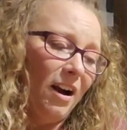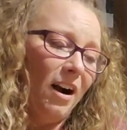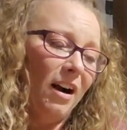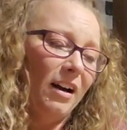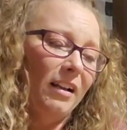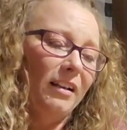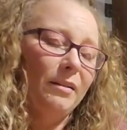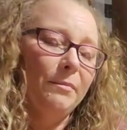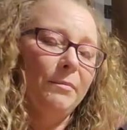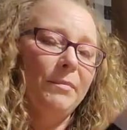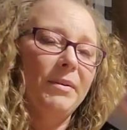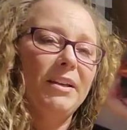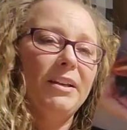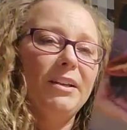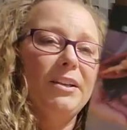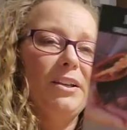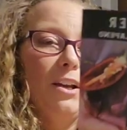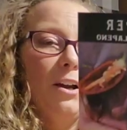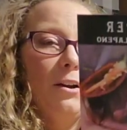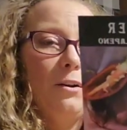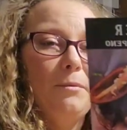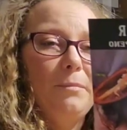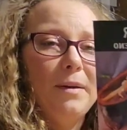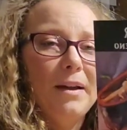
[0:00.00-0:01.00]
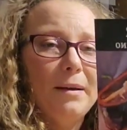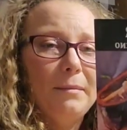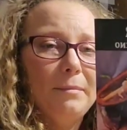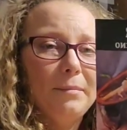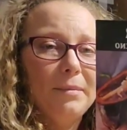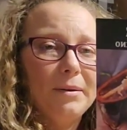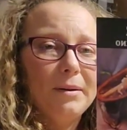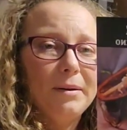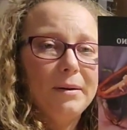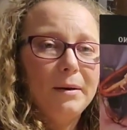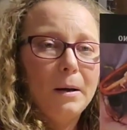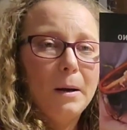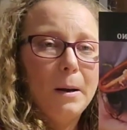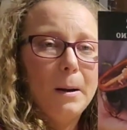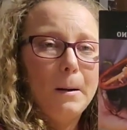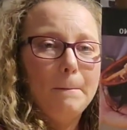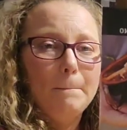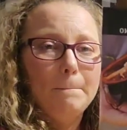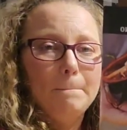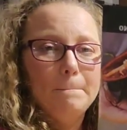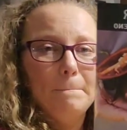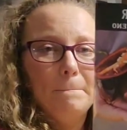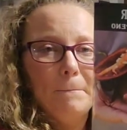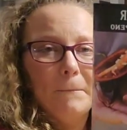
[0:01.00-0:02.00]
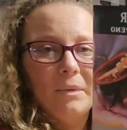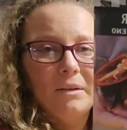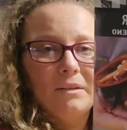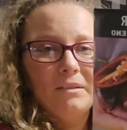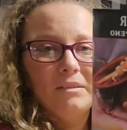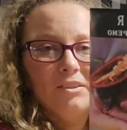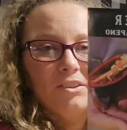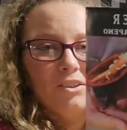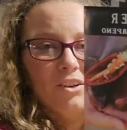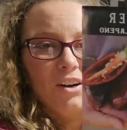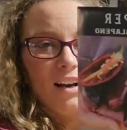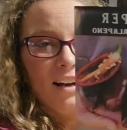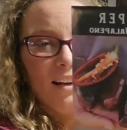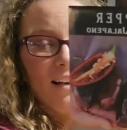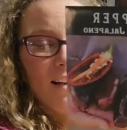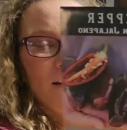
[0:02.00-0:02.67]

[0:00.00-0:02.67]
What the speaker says: jalapeno pepper. Try